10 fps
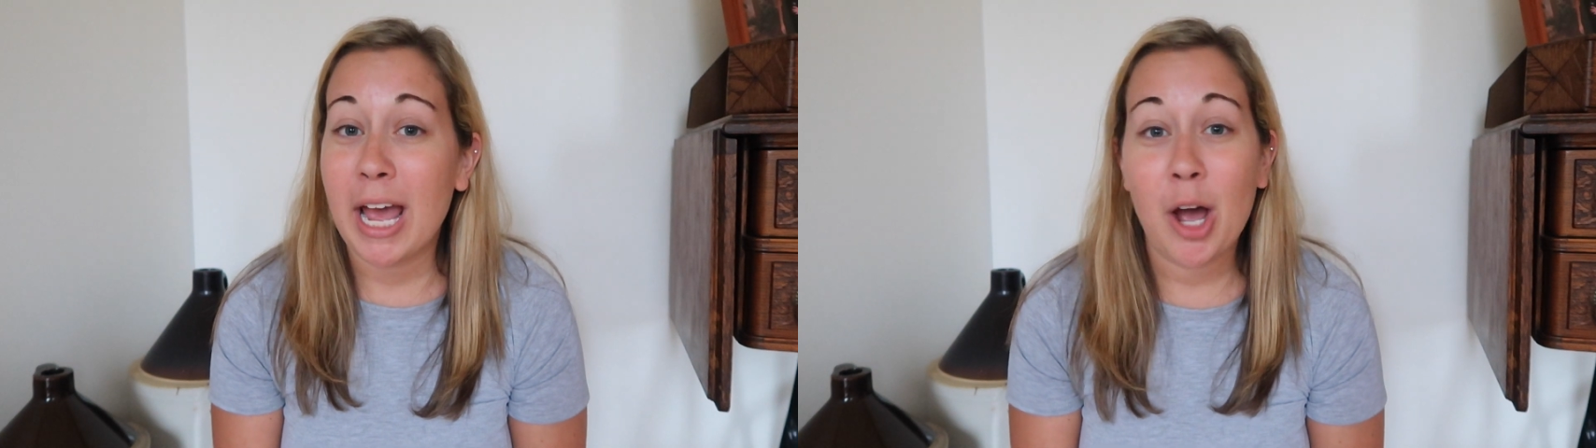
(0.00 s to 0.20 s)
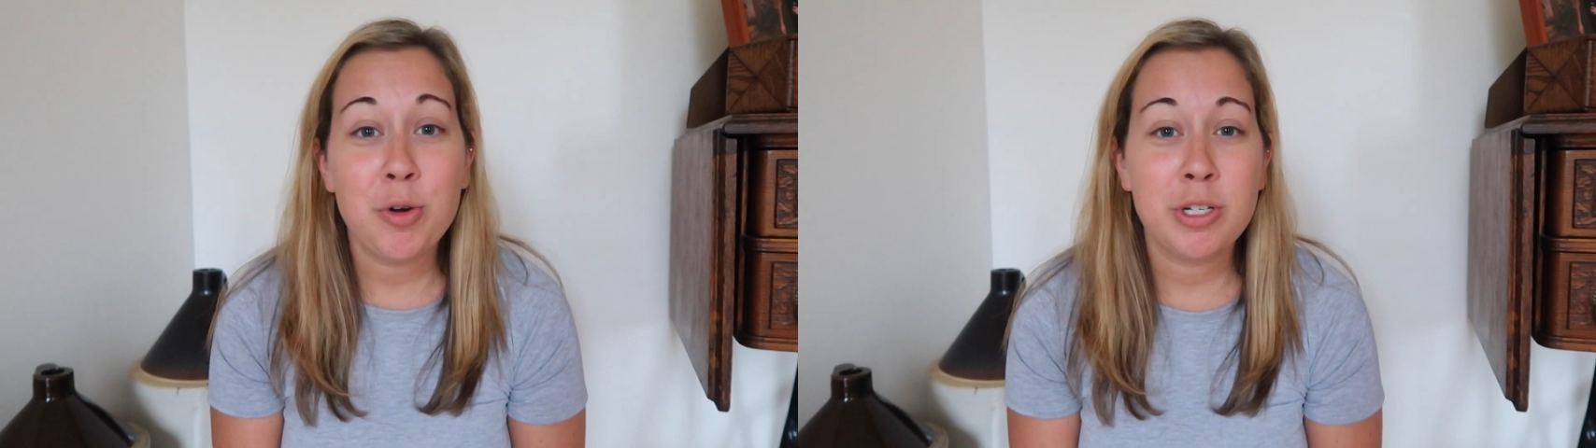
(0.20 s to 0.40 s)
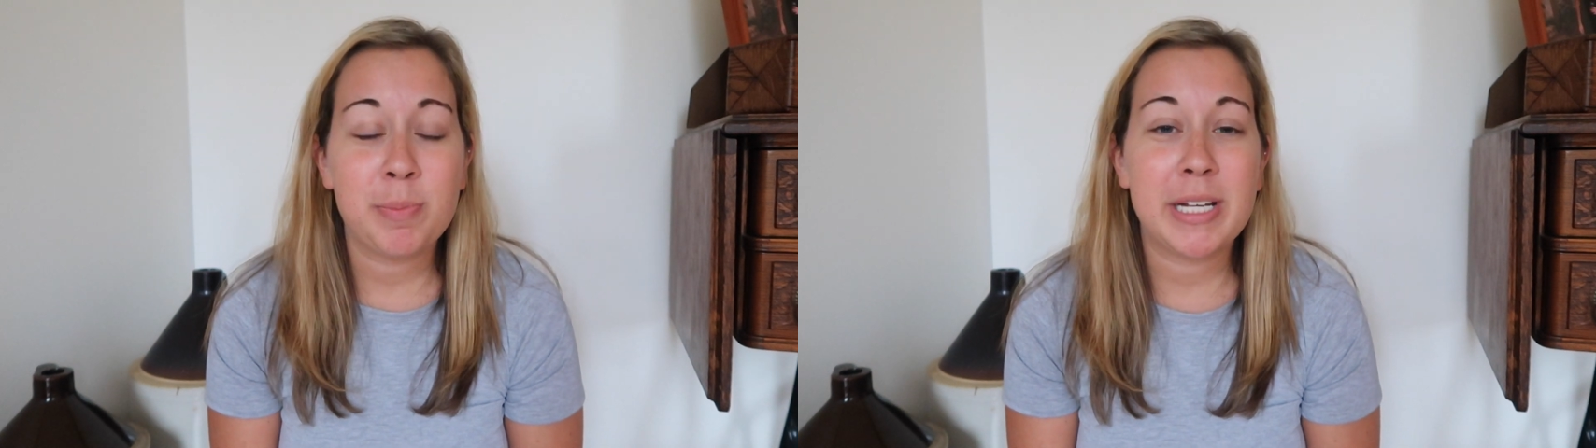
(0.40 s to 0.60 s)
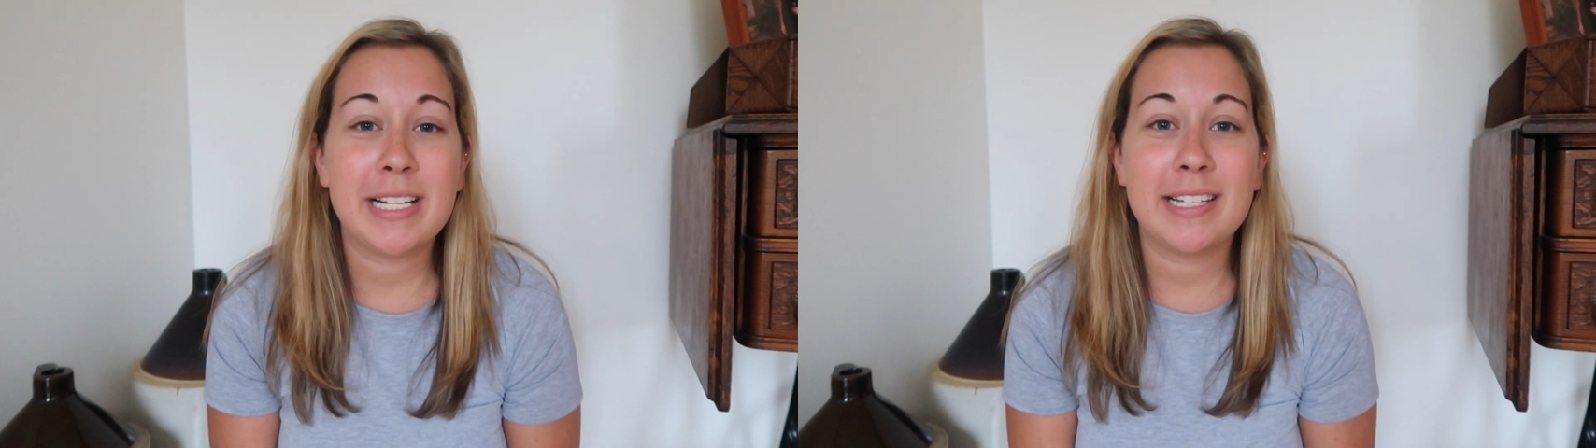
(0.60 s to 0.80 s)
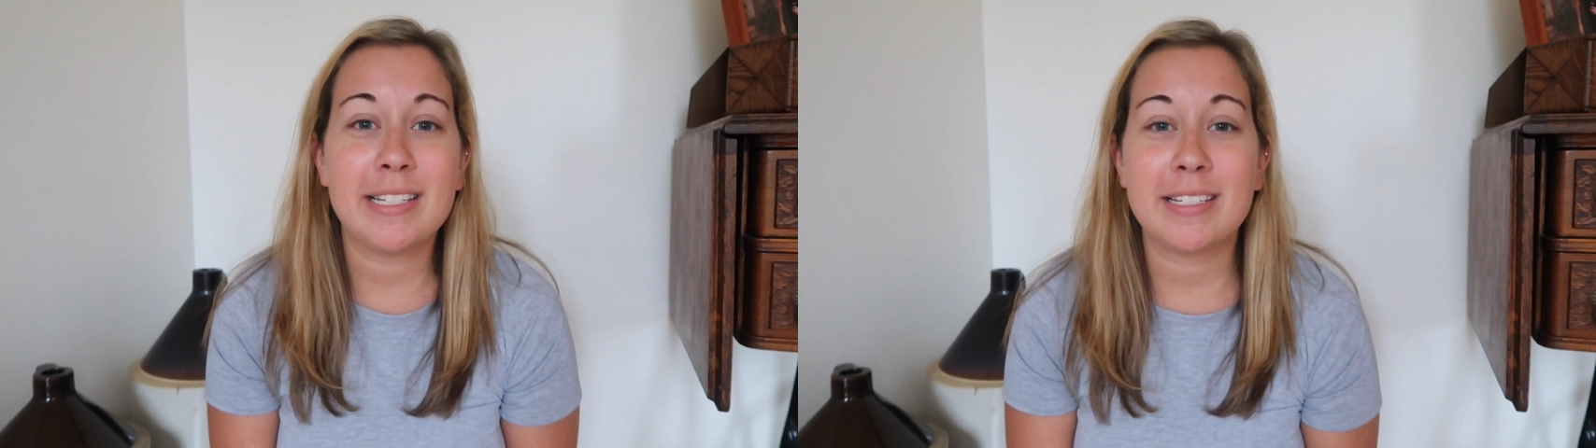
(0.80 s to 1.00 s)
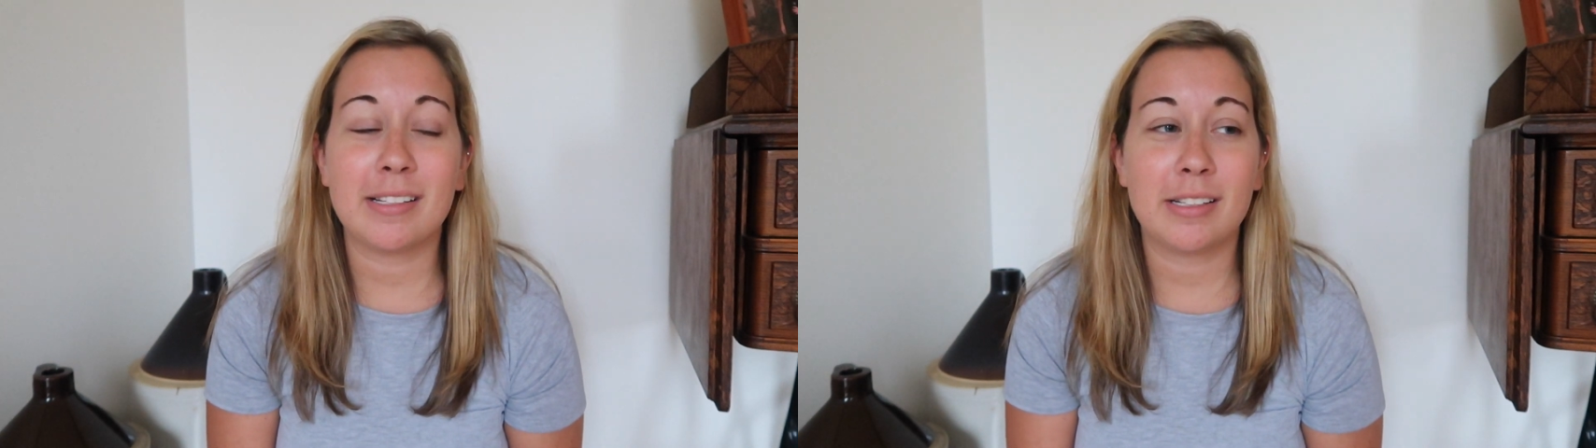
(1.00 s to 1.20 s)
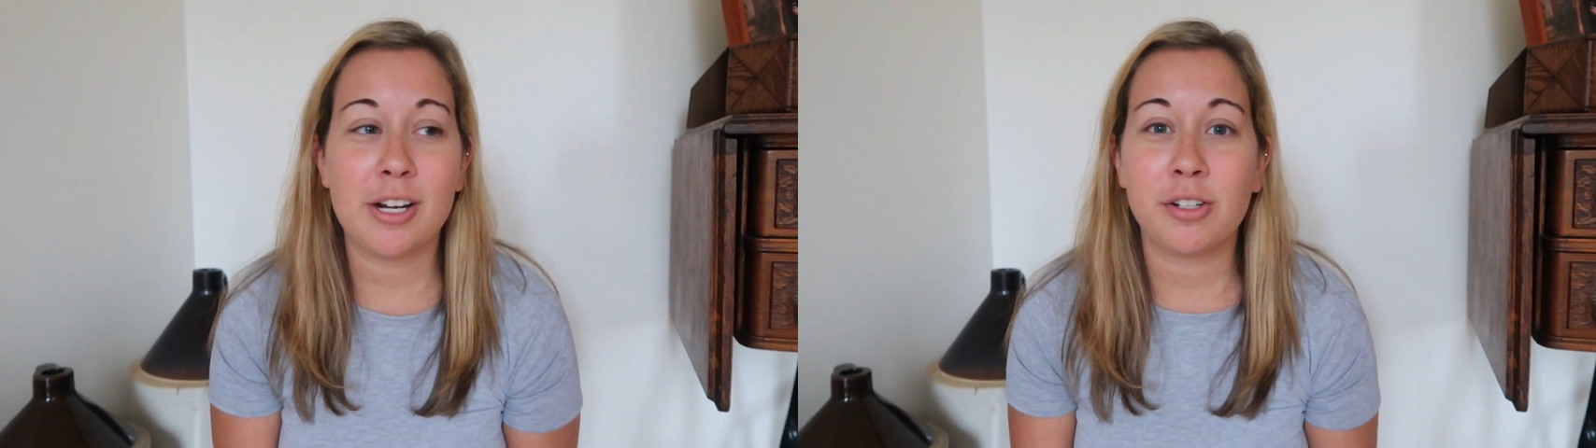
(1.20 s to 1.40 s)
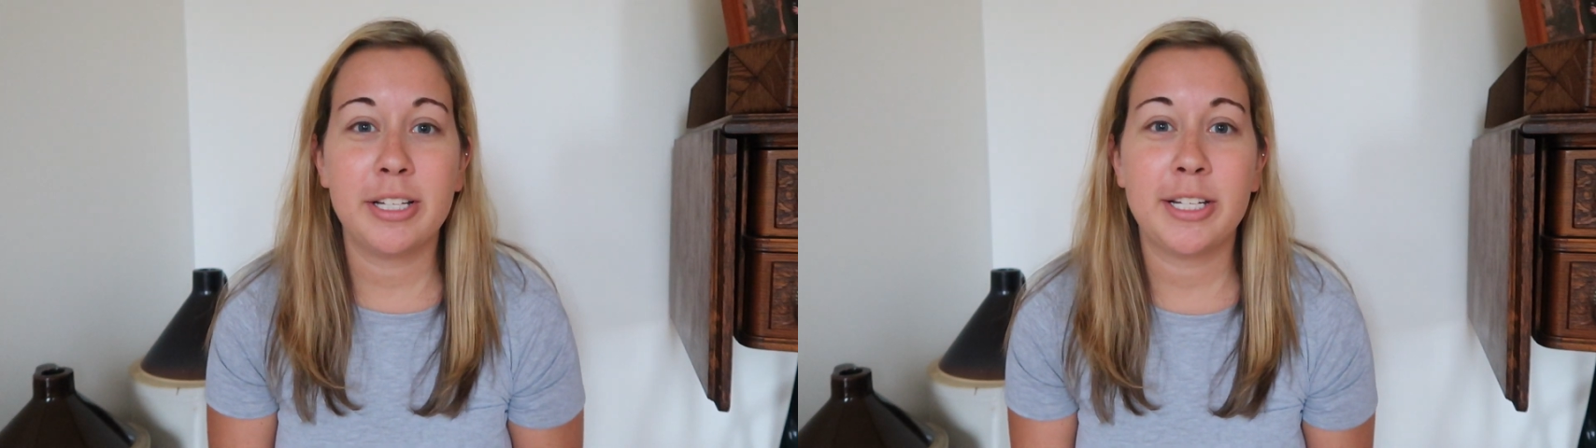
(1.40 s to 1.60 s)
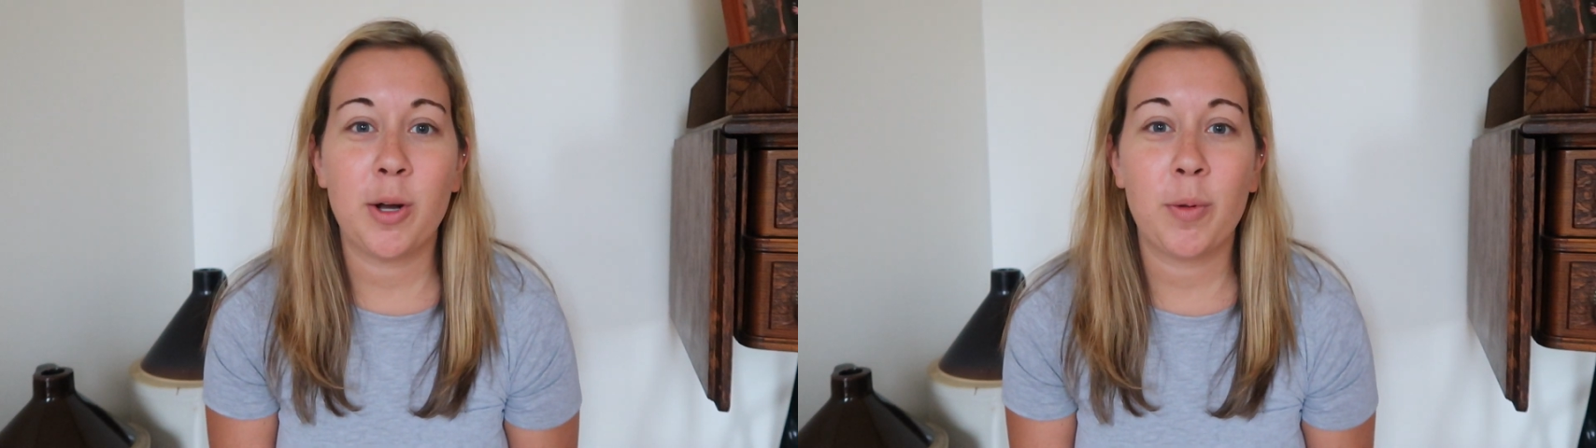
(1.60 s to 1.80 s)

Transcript: house because this is literally the